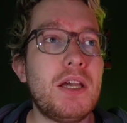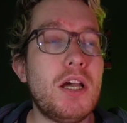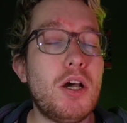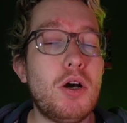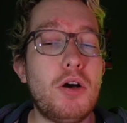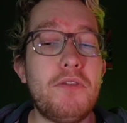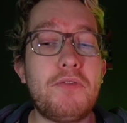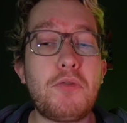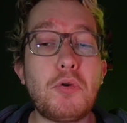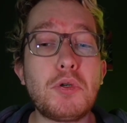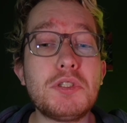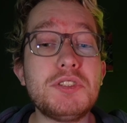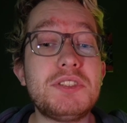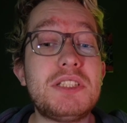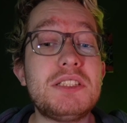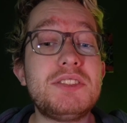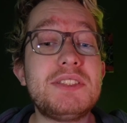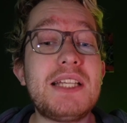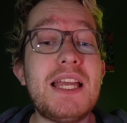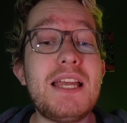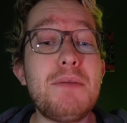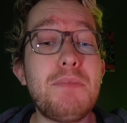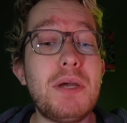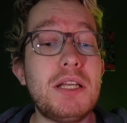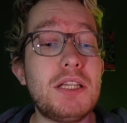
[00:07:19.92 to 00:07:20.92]
Of course, this
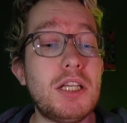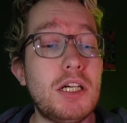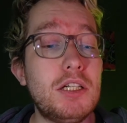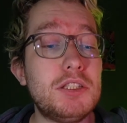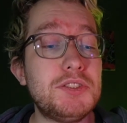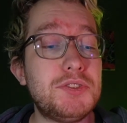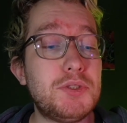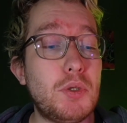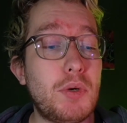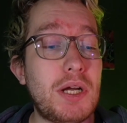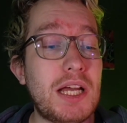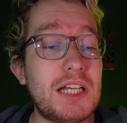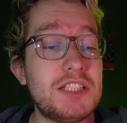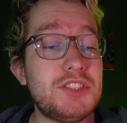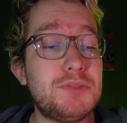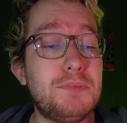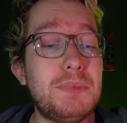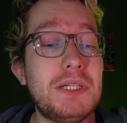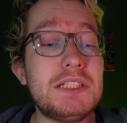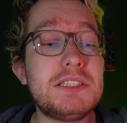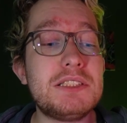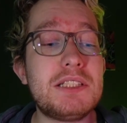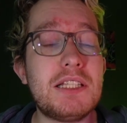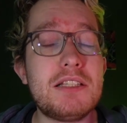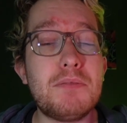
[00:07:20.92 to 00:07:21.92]
gamepad also has
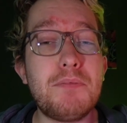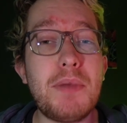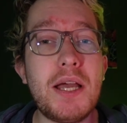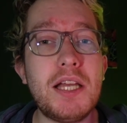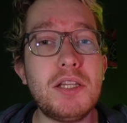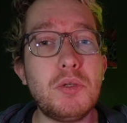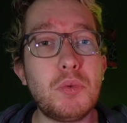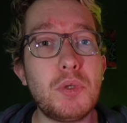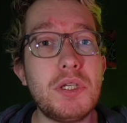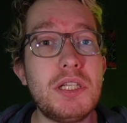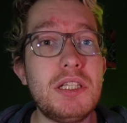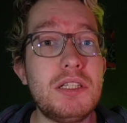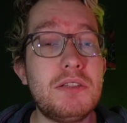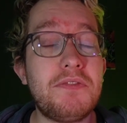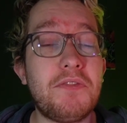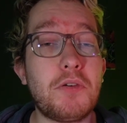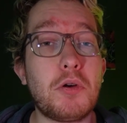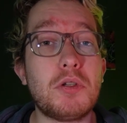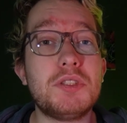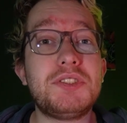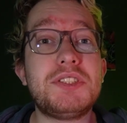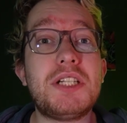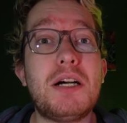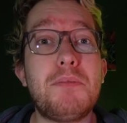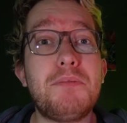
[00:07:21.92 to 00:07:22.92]
built-in battery.
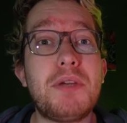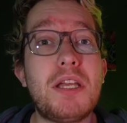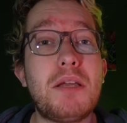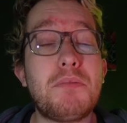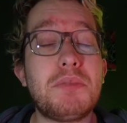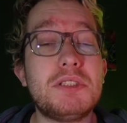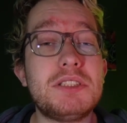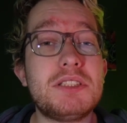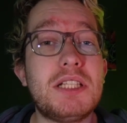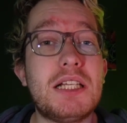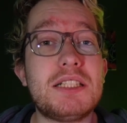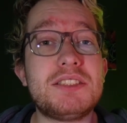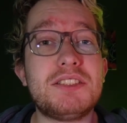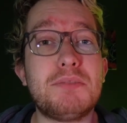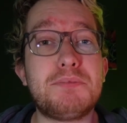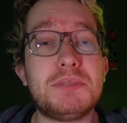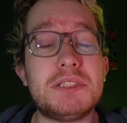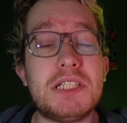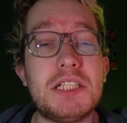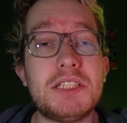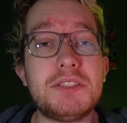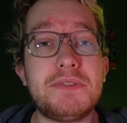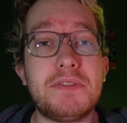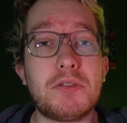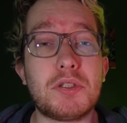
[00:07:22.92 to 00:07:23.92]
For some people that's a
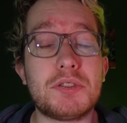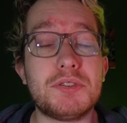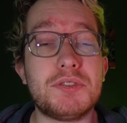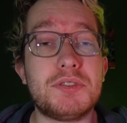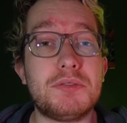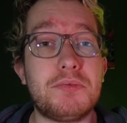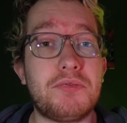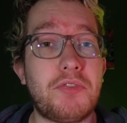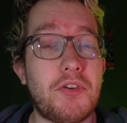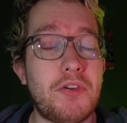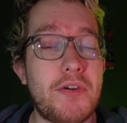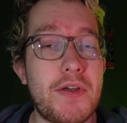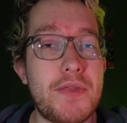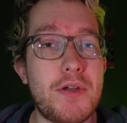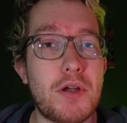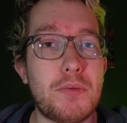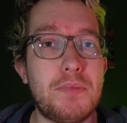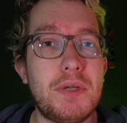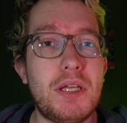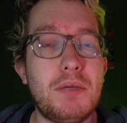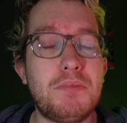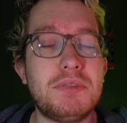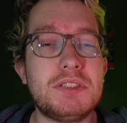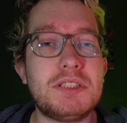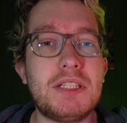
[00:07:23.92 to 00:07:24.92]
plus, for other
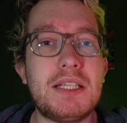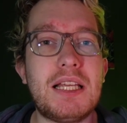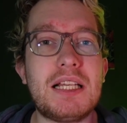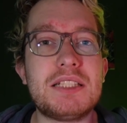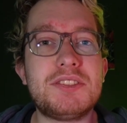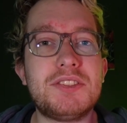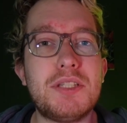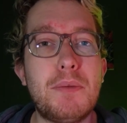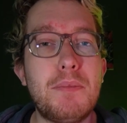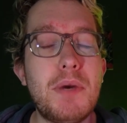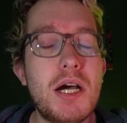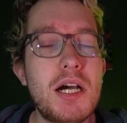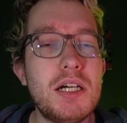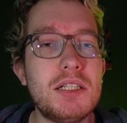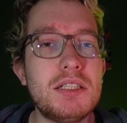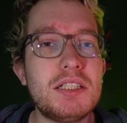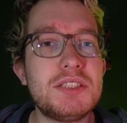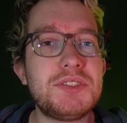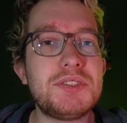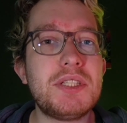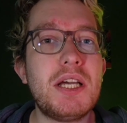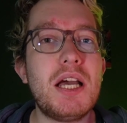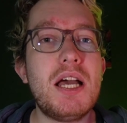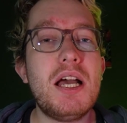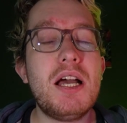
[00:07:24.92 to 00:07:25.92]
people that's a
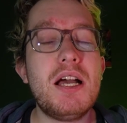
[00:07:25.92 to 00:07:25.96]
minus.